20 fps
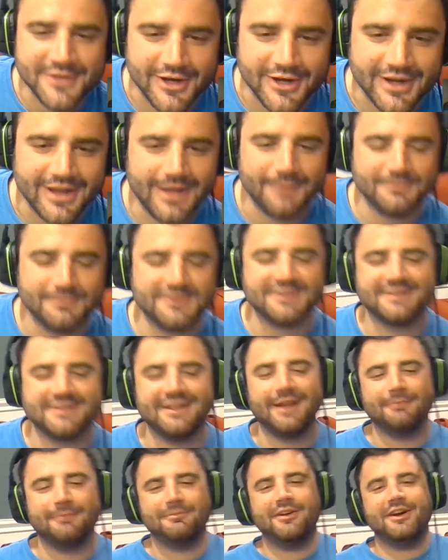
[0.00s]

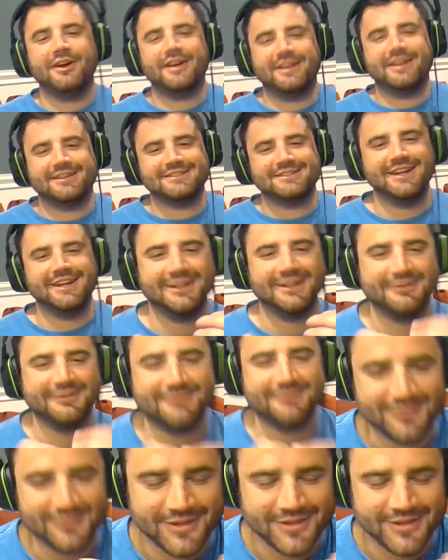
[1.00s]
I'm very excited
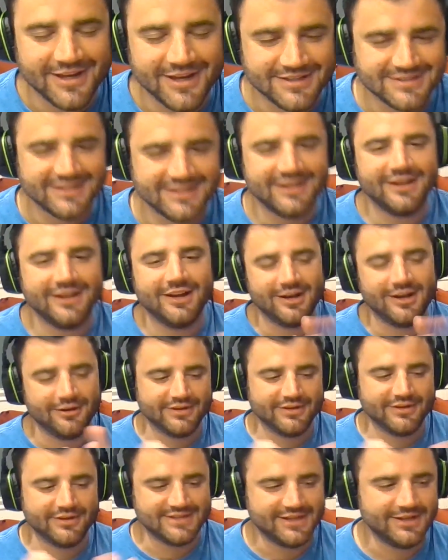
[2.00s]
for the idea of a
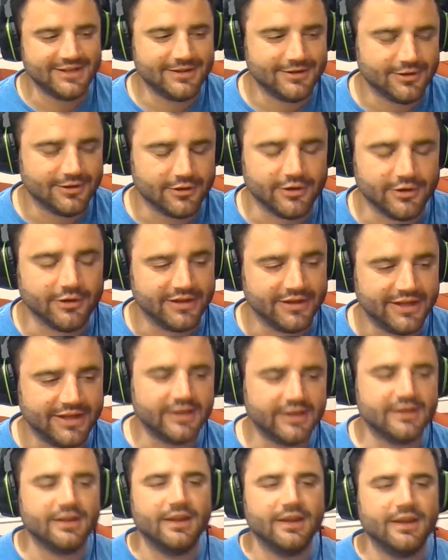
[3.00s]
team or a
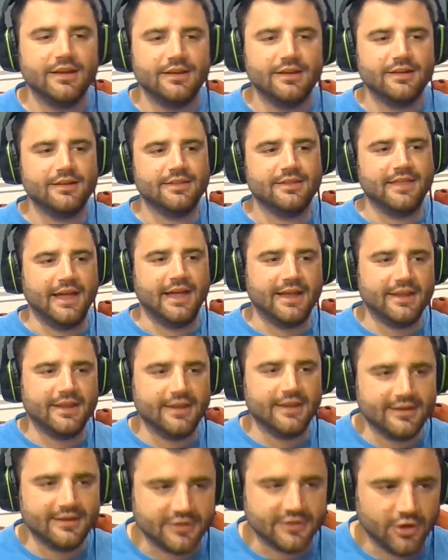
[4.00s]
league that
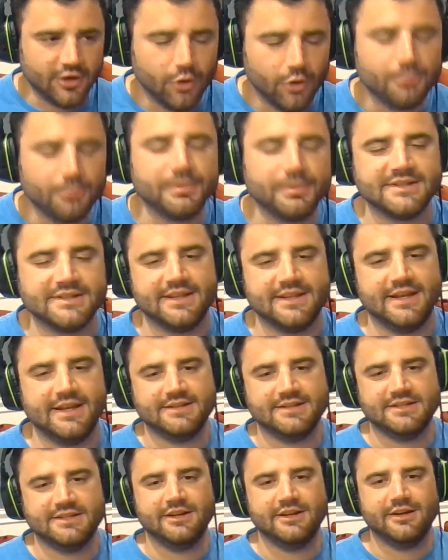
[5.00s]
is open to the
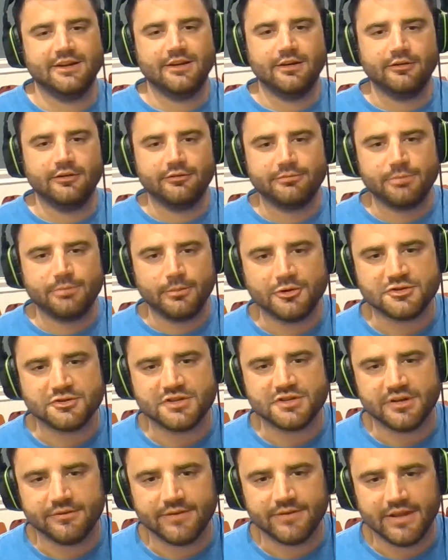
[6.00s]
idea of
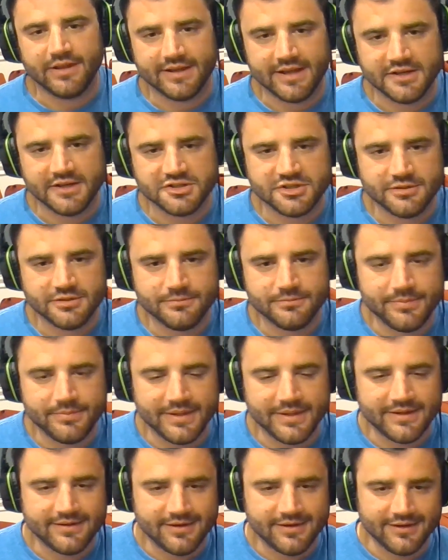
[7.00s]
promotion and relegation,
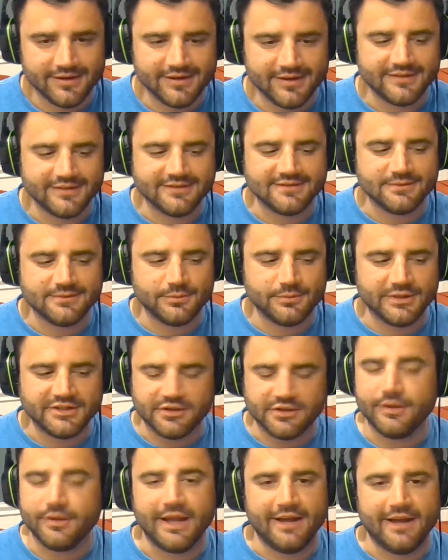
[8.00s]
because we
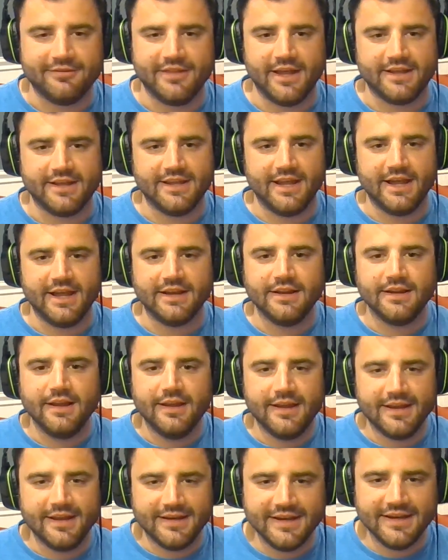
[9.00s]
don't have that yet.
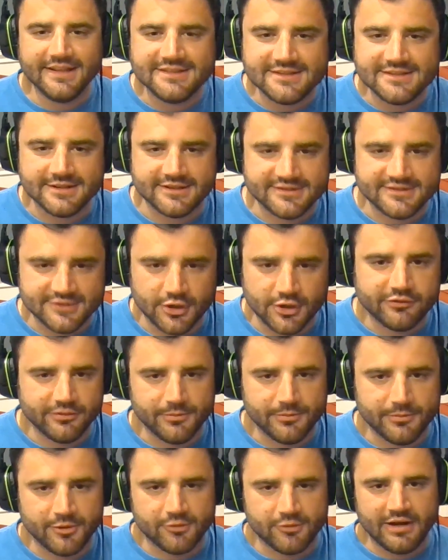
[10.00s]
It needs to start from
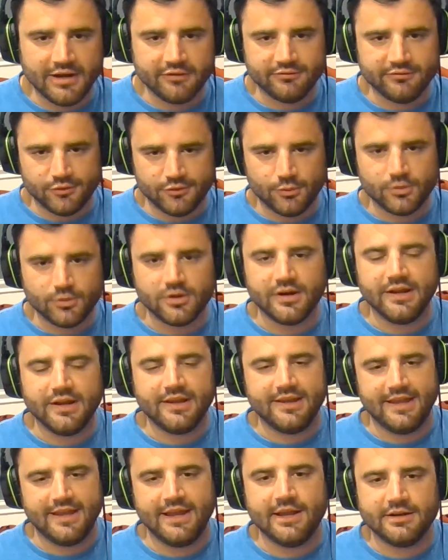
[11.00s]
the ground floor. It
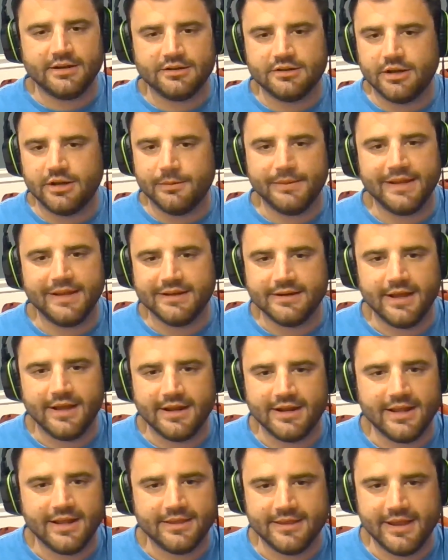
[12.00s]
can't come in
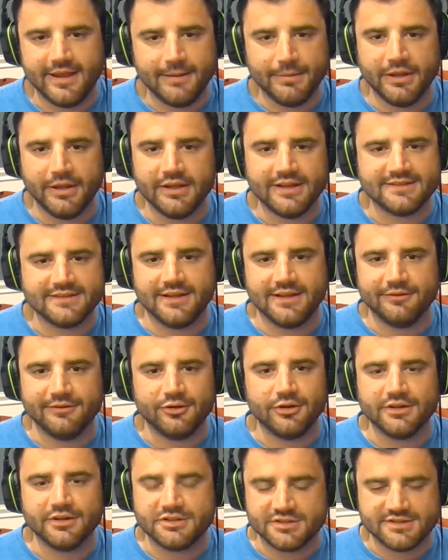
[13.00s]
at the MLS
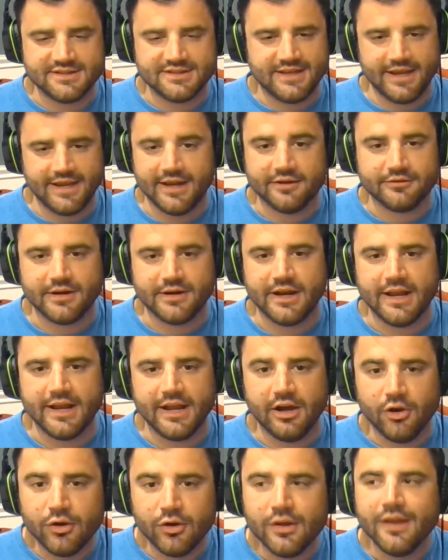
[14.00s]
level. It just can't right
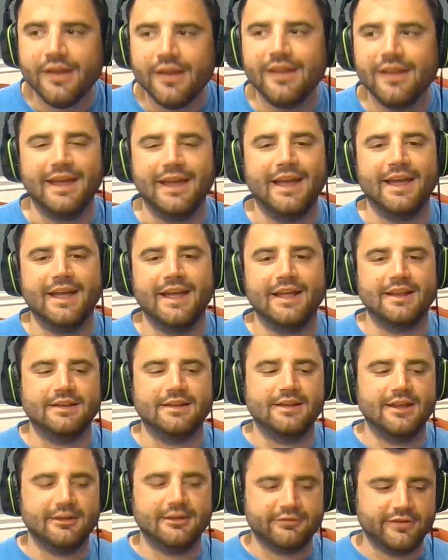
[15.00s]
now.
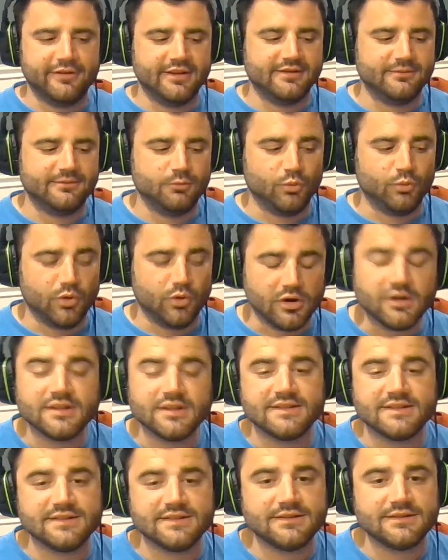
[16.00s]
And if it
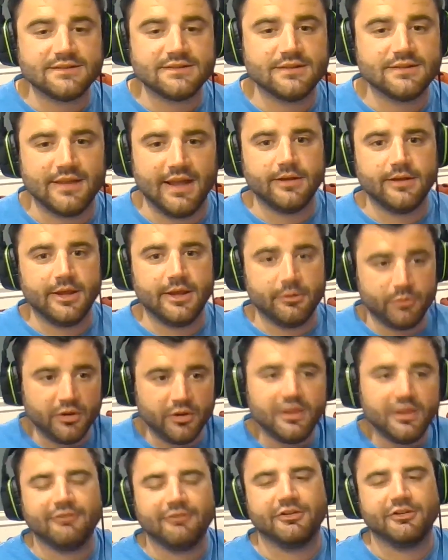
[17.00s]
works, then it
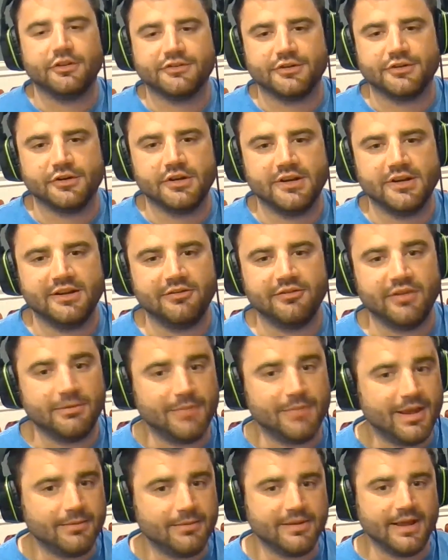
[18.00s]
will have an alternative, and
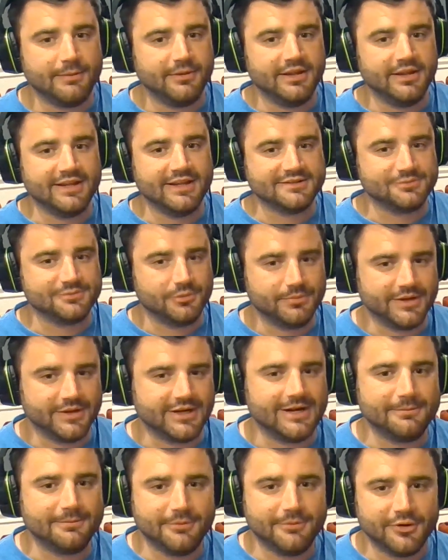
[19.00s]
maybe MLS will pick
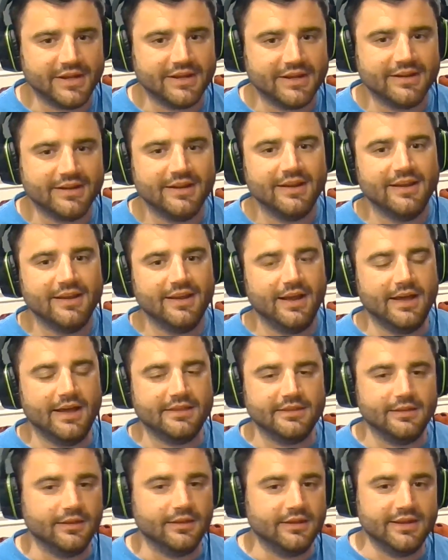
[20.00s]
up on it, and
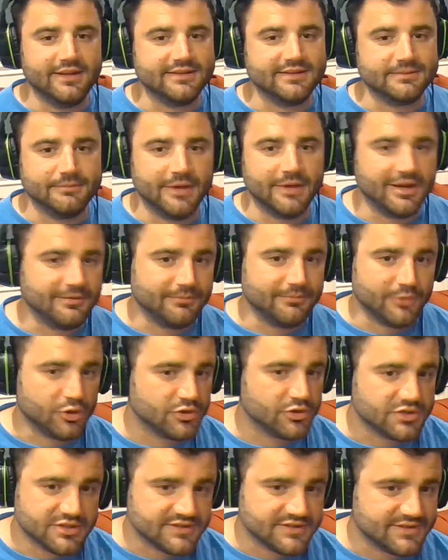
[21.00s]
the leagues might
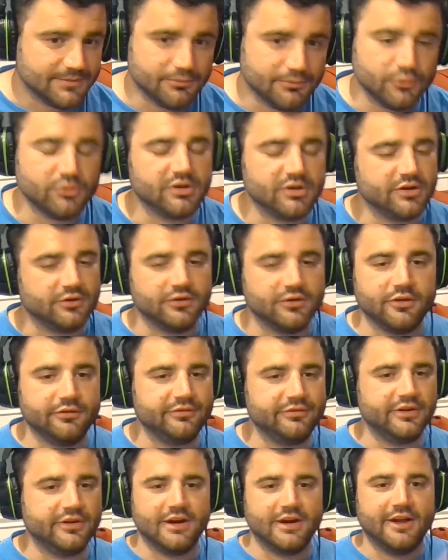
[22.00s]
merge at some point, or they'll
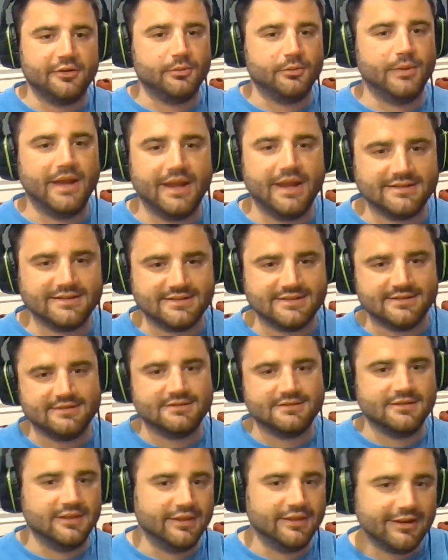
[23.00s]
figure out a way to
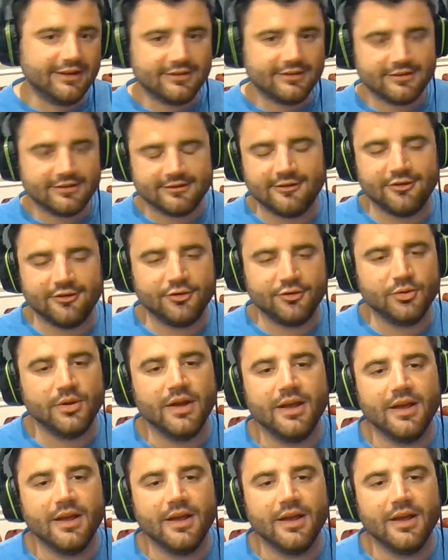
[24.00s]
link the two.